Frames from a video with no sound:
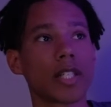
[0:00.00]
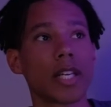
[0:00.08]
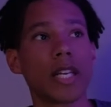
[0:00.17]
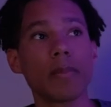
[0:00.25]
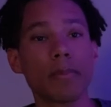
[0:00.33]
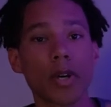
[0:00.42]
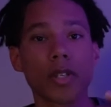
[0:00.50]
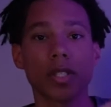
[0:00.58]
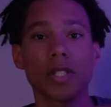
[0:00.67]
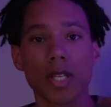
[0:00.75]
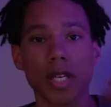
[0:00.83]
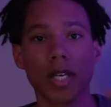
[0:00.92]

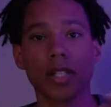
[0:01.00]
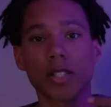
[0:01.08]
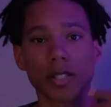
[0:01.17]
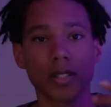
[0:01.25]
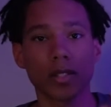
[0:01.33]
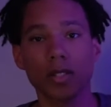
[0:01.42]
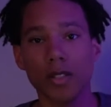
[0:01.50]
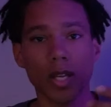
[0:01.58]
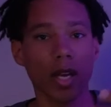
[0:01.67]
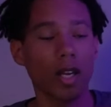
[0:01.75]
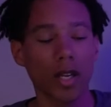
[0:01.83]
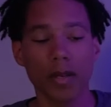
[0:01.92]
in-person connections,
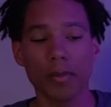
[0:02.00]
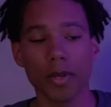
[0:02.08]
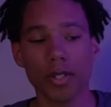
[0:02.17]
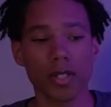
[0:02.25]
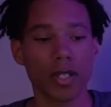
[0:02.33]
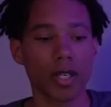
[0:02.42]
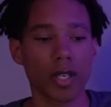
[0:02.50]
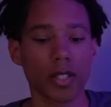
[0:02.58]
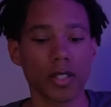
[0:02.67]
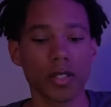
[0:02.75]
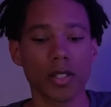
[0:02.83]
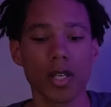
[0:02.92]
like in-person
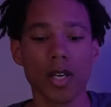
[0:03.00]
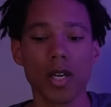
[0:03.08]
connections.